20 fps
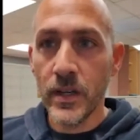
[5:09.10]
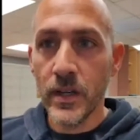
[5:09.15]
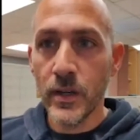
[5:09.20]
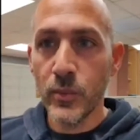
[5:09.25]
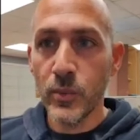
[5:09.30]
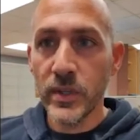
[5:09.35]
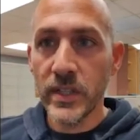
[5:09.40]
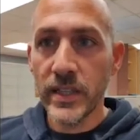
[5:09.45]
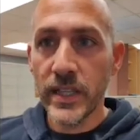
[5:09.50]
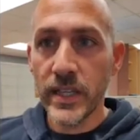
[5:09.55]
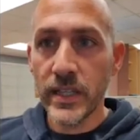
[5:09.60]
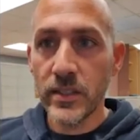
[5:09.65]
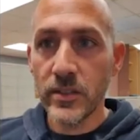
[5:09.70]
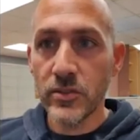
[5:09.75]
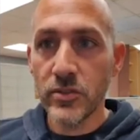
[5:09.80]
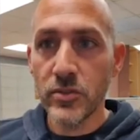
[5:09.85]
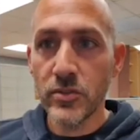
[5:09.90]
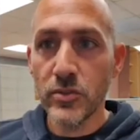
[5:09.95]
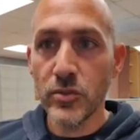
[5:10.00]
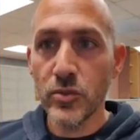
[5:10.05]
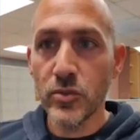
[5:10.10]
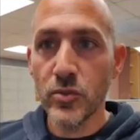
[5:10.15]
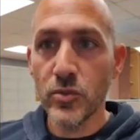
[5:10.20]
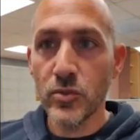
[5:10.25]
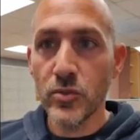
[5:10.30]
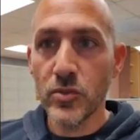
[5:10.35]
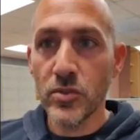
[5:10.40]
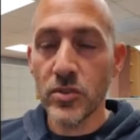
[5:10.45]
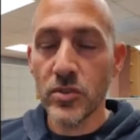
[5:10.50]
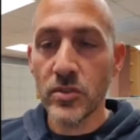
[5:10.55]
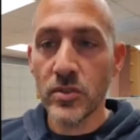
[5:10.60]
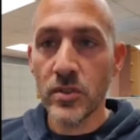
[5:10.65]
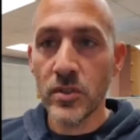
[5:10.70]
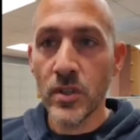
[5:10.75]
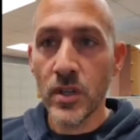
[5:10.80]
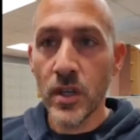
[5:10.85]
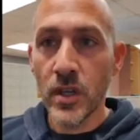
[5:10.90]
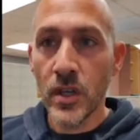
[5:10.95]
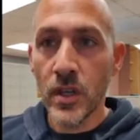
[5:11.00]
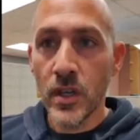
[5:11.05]
We'd like to just
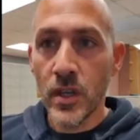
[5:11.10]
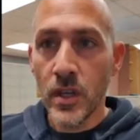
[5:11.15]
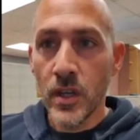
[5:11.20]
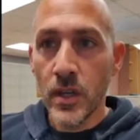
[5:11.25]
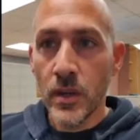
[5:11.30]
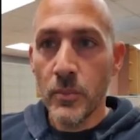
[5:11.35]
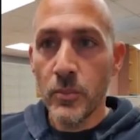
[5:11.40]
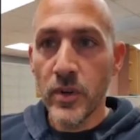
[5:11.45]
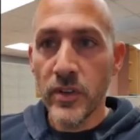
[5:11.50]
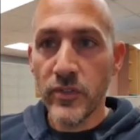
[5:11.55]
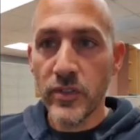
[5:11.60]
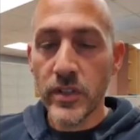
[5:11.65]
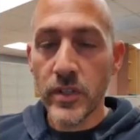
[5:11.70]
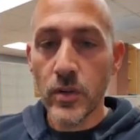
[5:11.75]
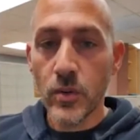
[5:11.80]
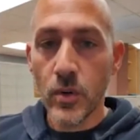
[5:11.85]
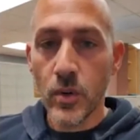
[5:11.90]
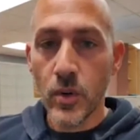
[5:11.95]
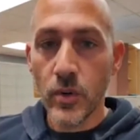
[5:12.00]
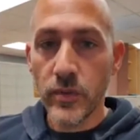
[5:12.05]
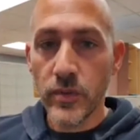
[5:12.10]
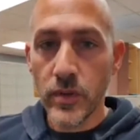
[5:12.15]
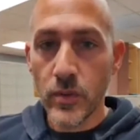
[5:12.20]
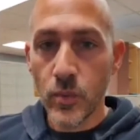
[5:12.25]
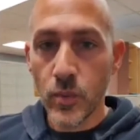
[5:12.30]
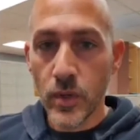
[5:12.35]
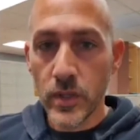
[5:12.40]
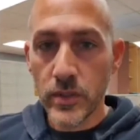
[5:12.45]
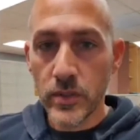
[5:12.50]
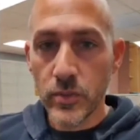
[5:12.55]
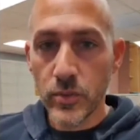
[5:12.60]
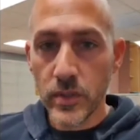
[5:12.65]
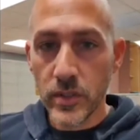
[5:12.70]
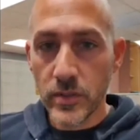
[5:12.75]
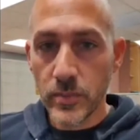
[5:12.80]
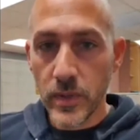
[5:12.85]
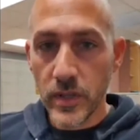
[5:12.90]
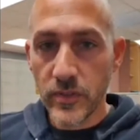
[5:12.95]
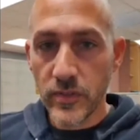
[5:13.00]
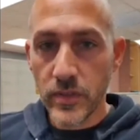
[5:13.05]
briefly go over what to
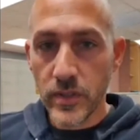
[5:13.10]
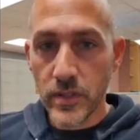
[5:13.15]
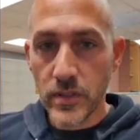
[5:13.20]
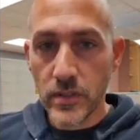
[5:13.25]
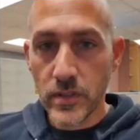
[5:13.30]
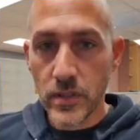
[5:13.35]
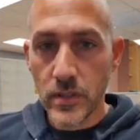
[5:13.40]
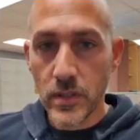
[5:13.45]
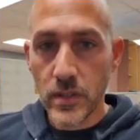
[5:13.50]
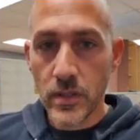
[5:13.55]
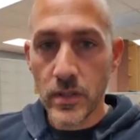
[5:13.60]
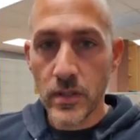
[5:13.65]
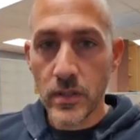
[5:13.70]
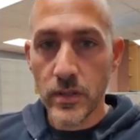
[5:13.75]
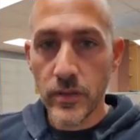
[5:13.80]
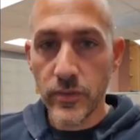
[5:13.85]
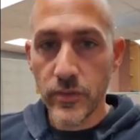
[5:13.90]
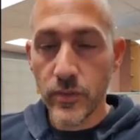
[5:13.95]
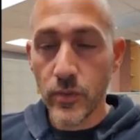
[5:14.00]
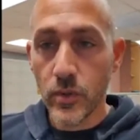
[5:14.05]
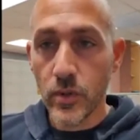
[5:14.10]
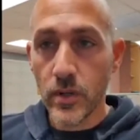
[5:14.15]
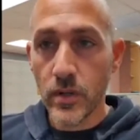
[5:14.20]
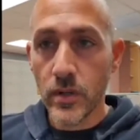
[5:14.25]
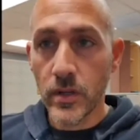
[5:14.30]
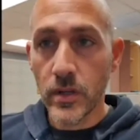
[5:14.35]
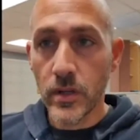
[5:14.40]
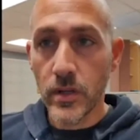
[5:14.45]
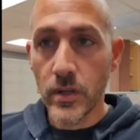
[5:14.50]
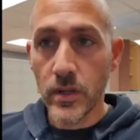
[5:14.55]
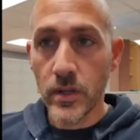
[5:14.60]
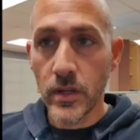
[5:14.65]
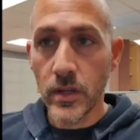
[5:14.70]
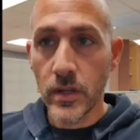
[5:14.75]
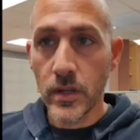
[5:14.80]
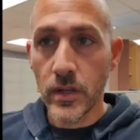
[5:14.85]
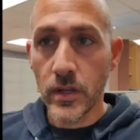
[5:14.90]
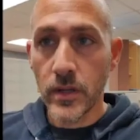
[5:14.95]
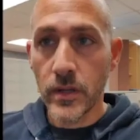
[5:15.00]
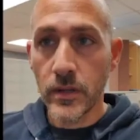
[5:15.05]
expect for this year for
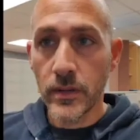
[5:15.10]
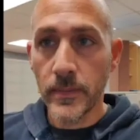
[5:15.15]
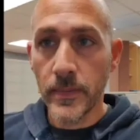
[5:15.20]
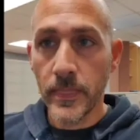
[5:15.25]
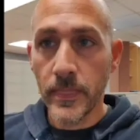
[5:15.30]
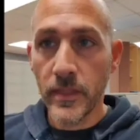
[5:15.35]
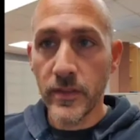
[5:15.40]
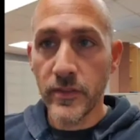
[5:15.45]
the